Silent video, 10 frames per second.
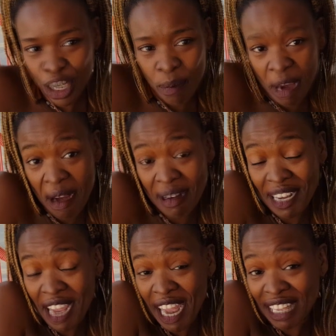
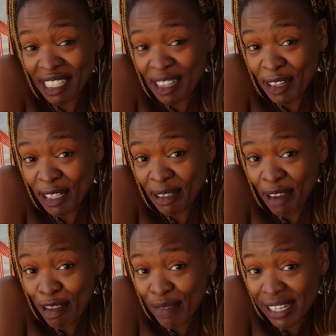apparently I excelled in
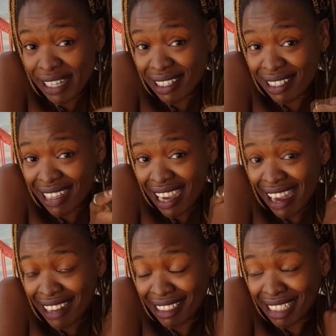comedy,
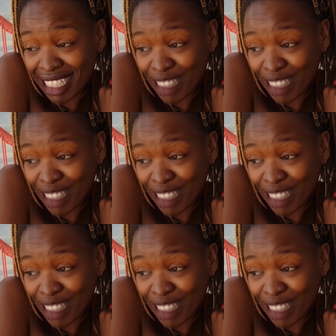and